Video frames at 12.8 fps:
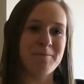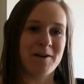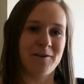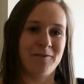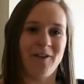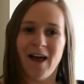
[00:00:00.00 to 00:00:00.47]
I
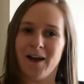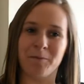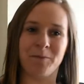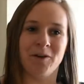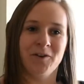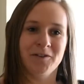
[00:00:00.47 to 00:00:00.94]
could fly
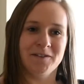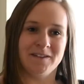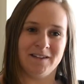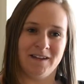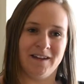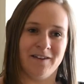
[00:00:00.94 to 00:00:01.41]
up here and
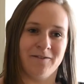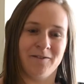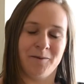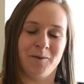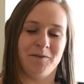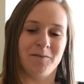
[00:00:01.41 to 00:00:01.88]
sneak in
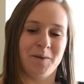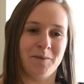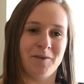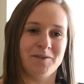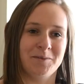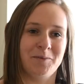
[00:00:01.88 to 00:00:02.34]
for one of my
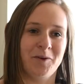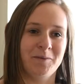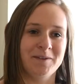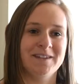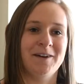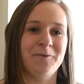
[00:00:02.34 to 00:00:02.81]
brother's
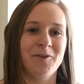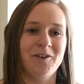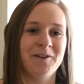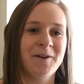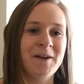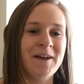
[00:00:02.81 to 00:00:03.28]
appointments, I
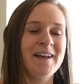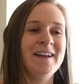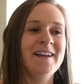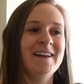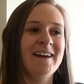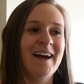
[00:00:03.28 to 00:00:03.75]
would.
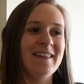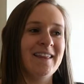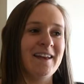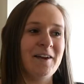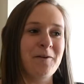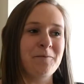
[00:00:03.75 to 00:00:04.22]
And
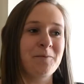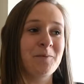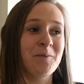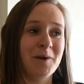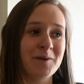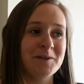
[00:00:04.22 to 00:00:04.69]
then
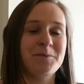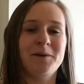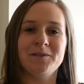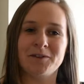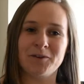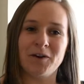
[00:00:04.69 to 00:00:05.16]
when I was
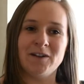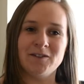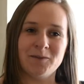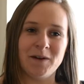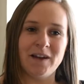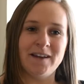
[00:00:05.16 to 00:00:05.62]
about to
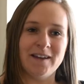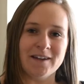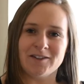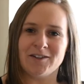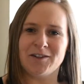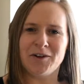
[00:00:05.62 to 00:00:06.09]
graduate, he
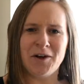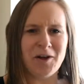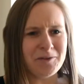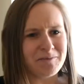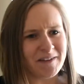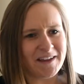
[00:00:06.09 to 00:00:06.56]
actually
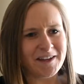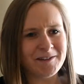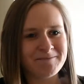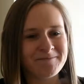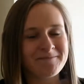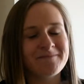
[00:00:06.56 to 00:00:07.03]
called me,
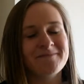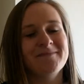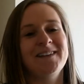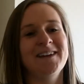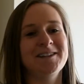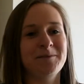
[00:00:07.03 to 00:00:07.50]

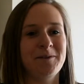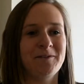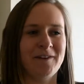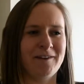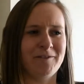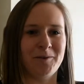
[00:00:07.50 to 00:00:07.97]
asked me if
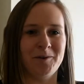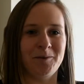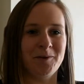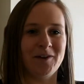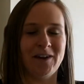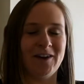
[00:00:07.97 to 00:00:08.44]
I'd ever want to
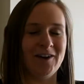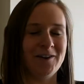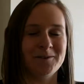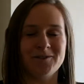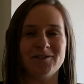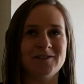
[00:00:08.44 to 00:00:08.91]
work here, and
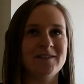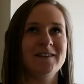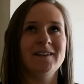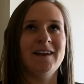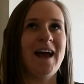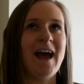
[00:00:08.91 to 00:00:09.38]
it was just an
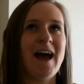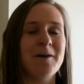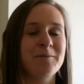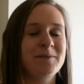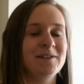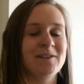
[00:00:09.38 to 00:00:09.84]

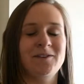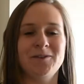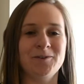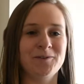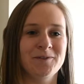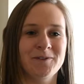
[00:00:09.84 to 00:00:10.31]

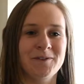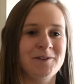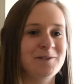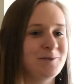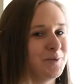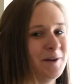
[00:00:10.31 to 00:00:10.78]
absolute
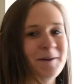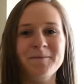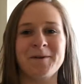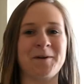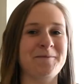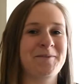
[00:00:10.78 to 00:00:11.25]

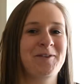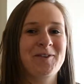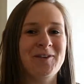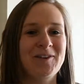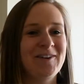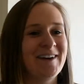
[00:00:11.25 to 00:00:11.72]
dream come
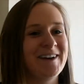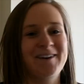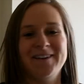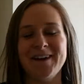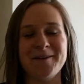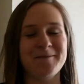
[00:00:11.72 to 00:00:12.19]
true. I
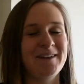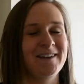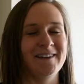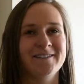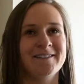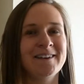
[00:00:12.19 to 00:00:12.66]
could not
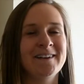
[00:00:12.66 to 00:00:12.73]
be